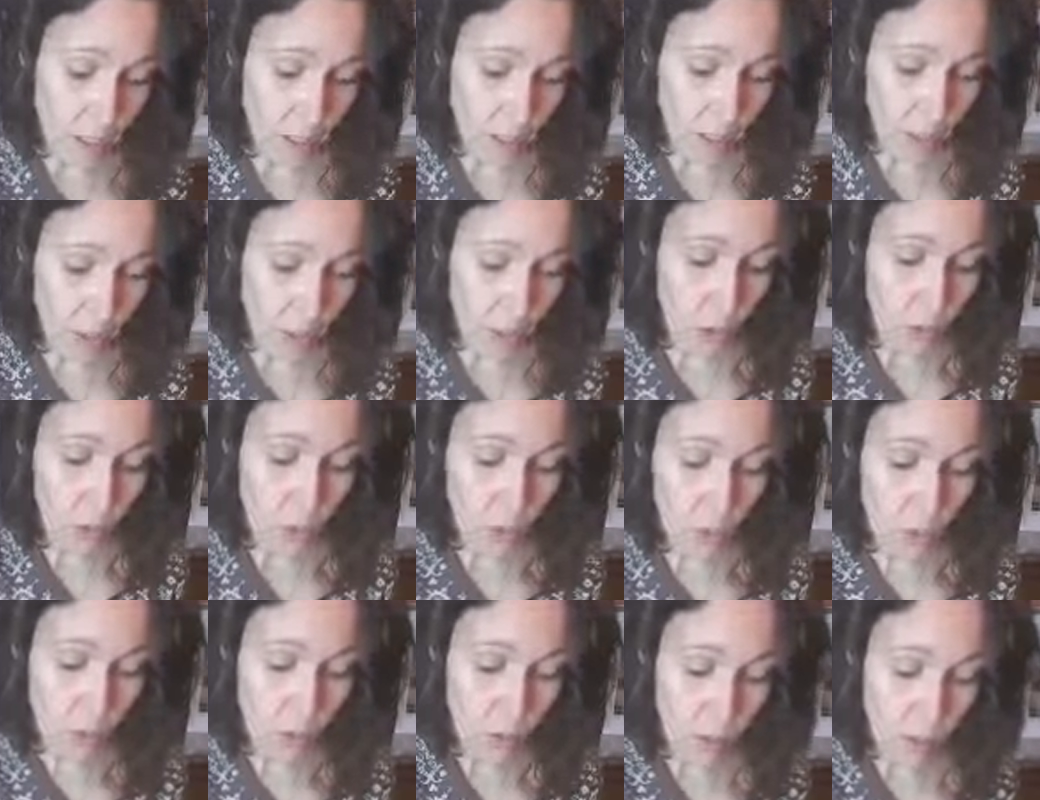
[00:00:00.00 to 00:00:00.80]
you let it
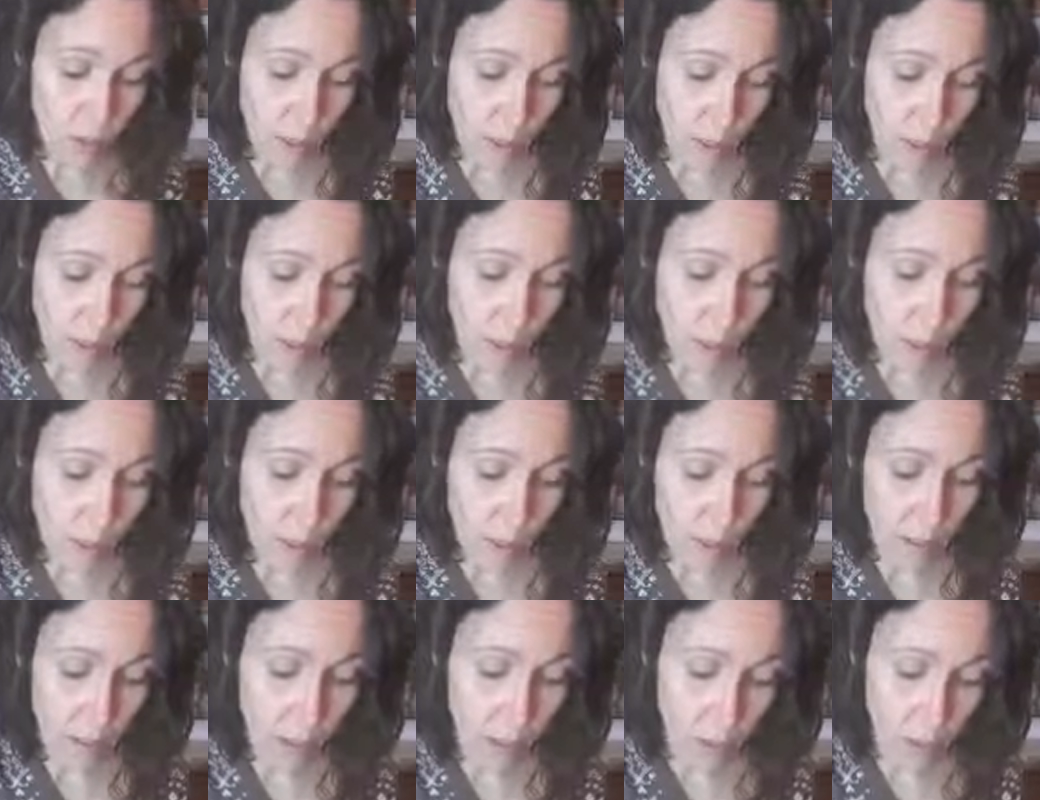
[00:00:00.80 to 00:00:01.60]
cool, and
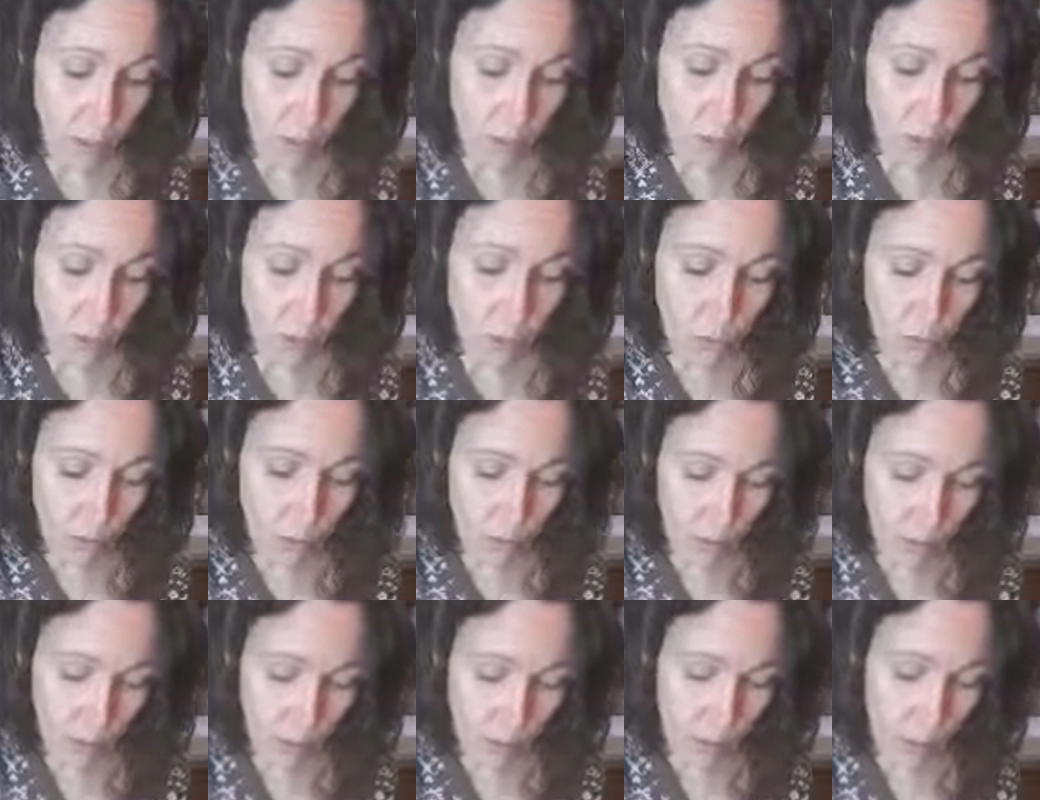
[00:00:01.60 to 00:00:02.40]
then